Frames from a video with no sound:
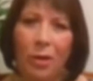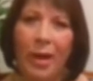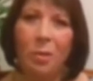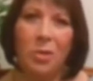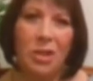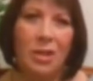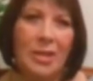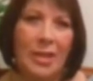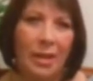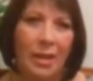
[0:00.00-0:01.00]
great
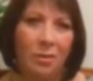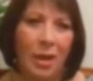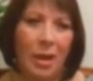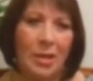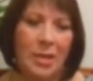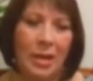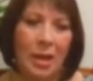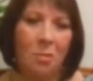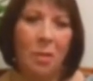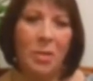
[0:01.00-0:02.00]
opportunity, and, and
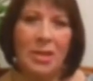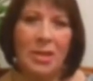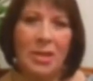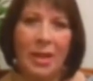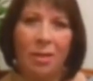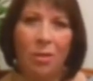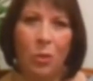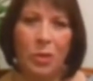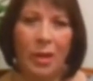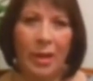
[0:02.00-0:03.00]
Mum and Dad
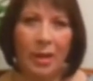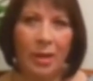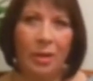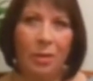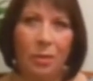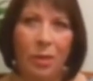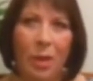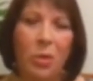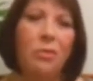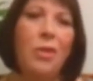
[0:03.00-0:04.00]
thought
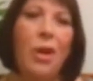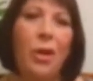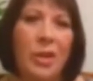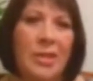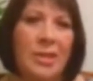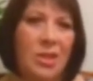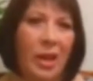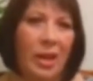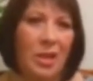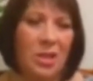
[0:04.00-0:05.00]
they would have noticed the
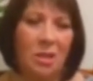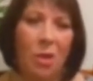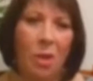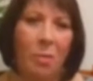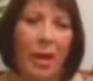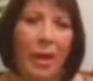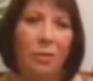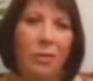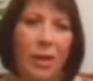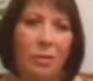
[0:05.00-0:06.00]
change in my
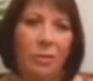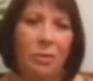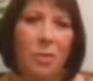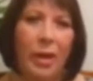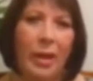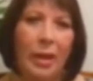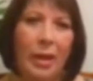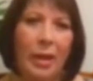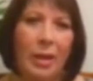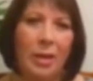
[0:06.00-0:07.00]
behaviour from my
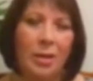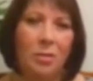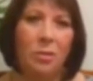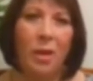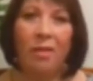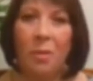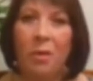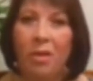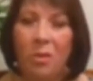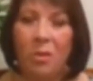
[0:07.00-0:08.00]
from my
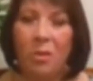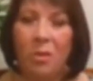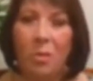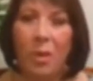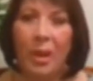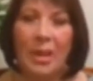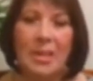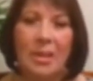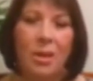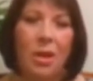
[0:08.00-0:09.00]
experience with my
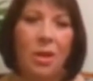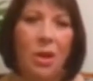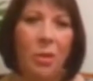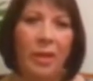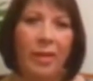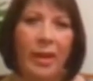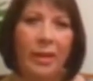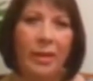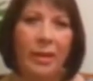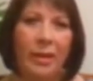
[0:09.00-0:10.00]
cousin, knowing
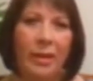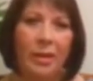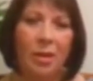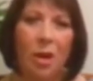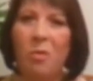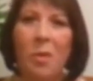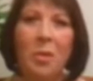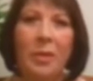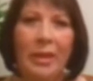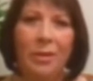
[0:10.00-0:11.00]
that I was
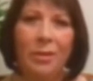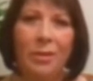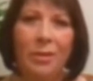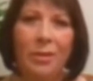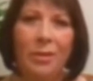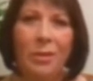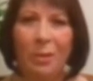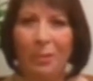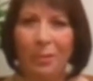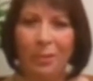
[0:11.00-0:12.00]
probably not
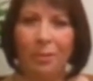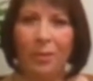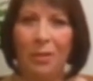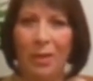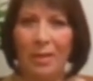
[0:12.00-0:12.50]
giving